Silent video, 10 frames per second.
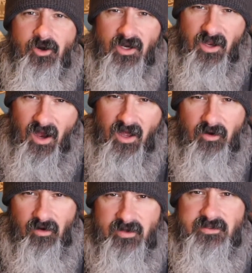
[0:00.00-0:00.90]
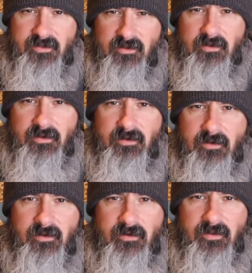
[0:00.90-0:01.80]
a con artist.
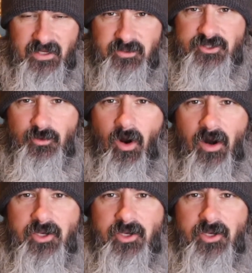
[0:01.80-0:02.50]
That's what you are.